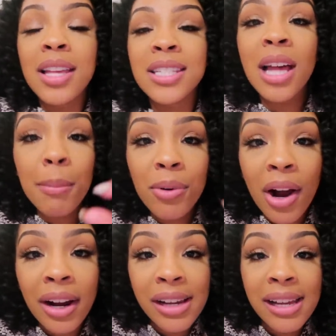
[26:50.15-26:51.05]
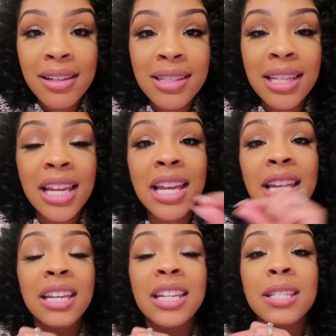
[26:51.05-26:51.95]
Some progress
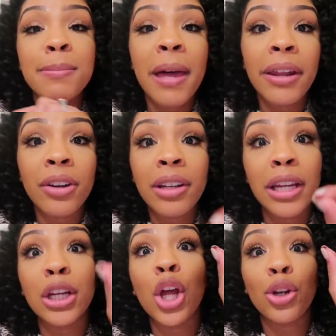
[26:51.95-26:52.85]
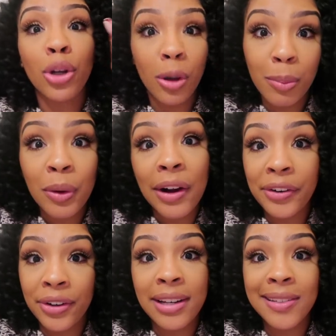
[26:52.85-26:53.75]
is better than no
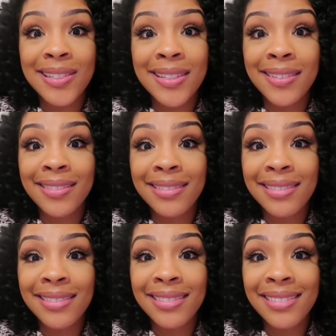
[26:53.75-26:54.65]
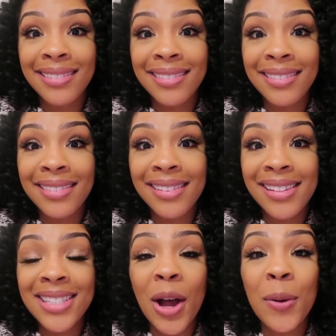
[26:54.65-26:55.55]
progress.
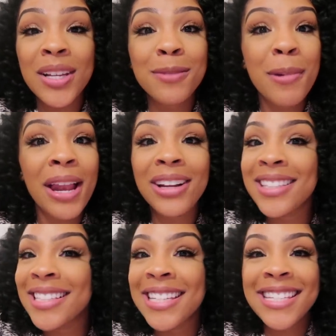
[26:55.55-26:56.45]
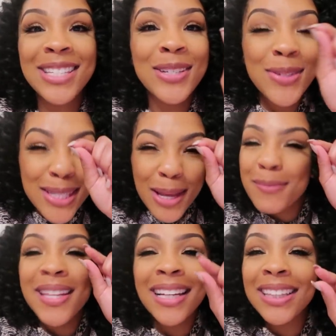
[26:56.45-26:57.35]
So it's better to just do
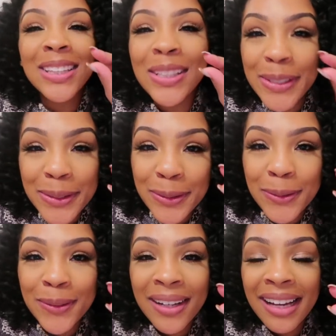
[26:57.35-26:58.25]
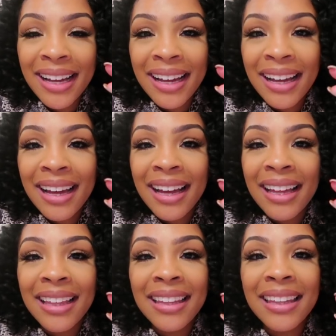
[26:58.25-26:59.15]
something little
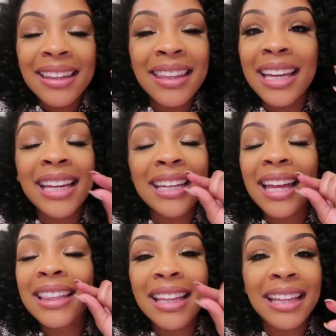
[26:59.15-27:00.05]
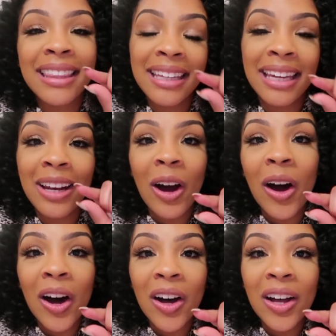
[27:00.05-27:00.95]
than nothing at
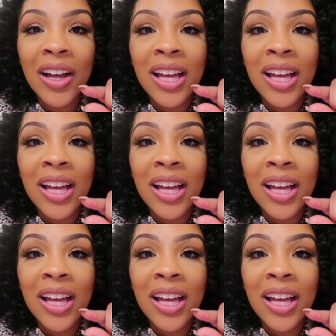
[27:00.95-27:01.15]
all.